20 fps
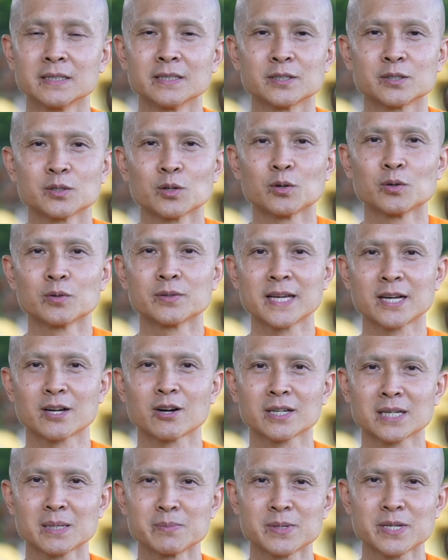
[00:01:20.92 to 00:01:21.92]
So they
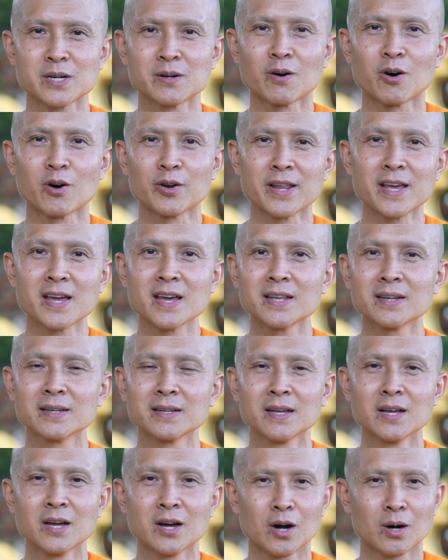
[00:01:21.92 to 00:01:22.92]
got themselves
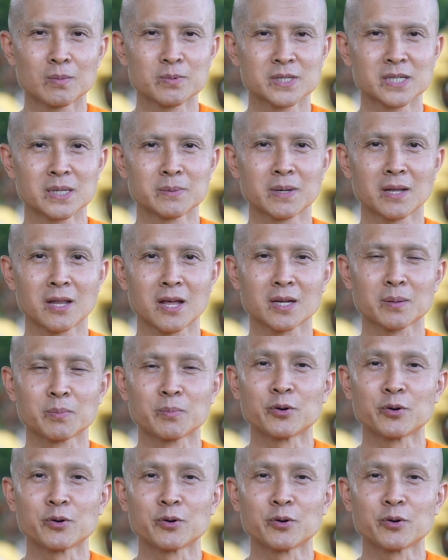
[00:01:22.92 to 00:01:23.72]
ordained, observe a lot of